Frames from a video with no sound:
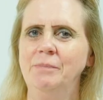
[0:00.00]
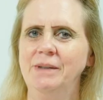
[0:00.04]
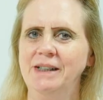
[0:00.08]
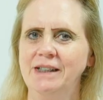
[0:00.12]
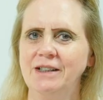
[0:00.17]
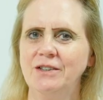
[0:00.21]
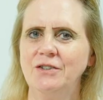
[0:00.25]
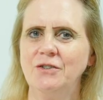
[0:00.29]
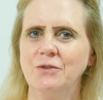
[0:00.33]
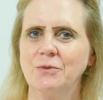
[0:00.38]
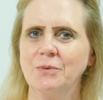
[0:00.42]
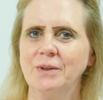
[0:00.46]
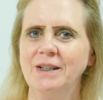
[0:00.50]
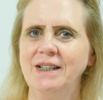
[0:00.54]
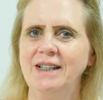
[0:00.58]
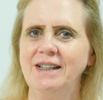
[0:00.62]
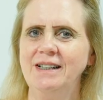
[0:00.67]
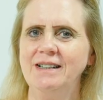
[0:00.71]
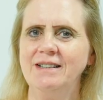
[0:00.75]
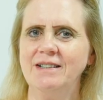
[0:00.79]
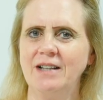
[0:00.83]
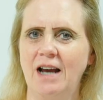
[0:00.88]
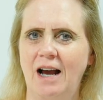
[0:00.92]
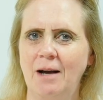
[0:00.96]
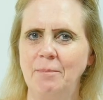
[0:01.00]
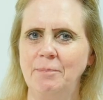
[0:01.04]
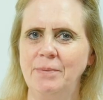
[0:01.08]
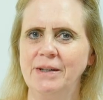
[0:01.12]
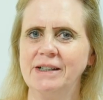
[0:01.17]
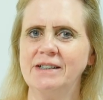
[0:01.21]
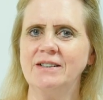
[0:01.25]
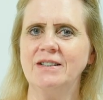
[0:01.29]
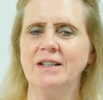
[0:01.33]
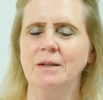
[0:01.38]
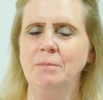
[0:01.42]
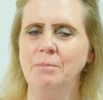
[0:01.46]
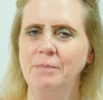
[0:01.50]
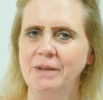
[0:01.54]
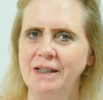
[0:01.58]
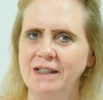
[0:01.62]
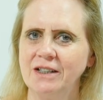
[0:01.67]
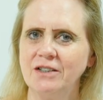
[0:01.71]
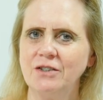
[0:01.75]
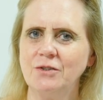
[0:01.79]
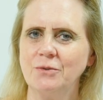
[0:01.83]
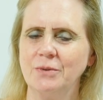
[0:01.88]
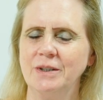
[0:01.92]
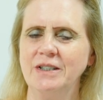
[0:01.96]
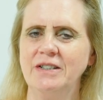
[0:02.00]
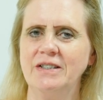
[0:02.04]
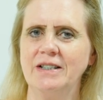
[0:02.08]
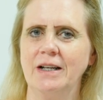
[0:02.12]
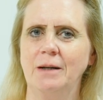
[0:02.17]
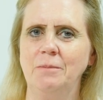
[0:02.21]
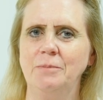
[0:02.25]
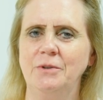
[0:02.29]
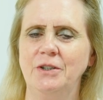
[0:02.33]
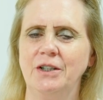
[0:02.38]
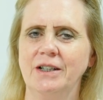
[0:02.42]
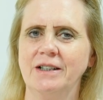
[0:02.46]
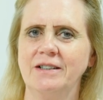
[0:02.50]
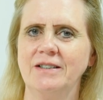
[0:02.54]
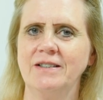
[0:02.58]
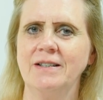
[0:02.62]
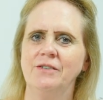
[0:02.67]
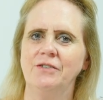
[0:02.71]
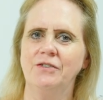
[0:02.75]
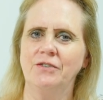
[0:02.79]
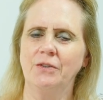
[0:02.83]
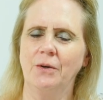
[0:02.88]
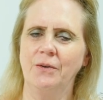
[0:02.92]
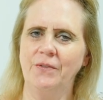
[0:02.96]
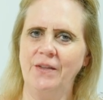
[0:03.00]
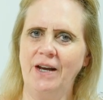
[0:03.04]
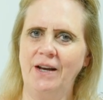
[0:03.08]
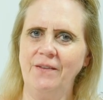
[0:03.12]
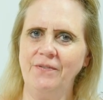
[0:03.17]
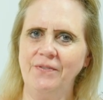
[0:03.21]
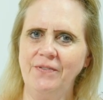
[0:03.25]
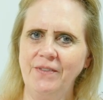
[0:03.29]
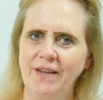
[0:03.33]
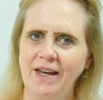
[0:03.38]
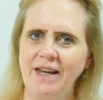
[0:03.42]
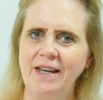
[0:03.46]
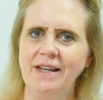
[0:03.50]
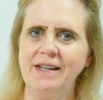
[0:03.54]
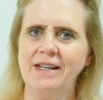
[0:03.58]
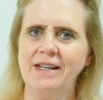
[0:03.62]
ministry topics and ministry subjects so that they